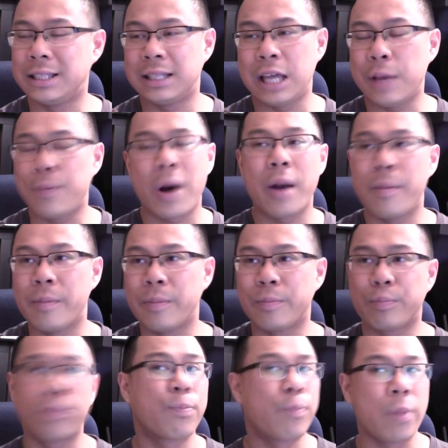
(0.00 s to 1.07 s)
keep on
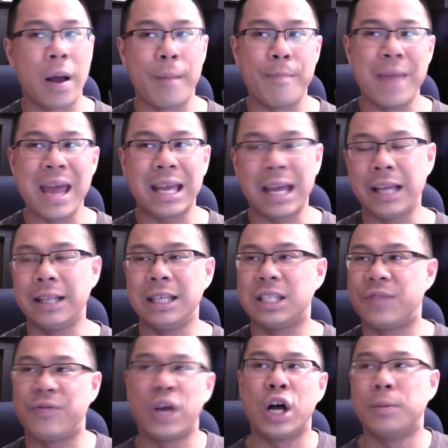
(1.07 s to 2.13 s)
making
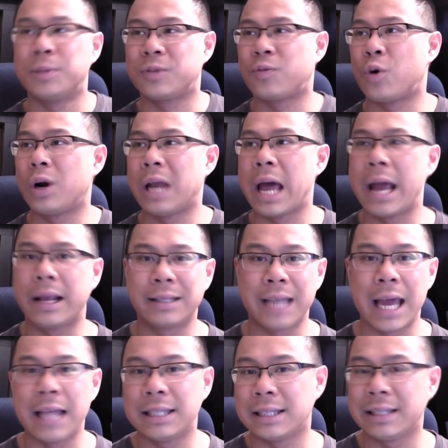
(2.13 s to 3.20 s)
these films for like
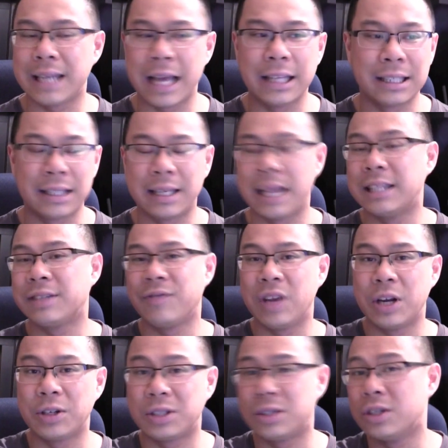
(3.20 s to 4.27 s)
tens and tens and tens of
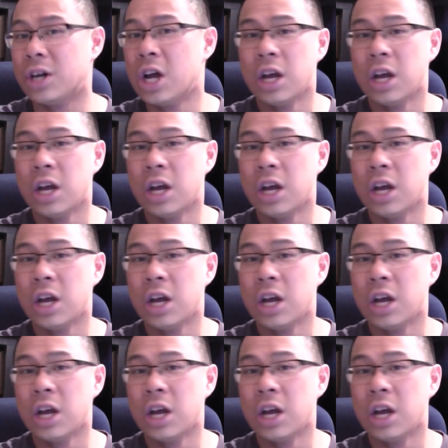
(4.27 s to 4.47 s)
years to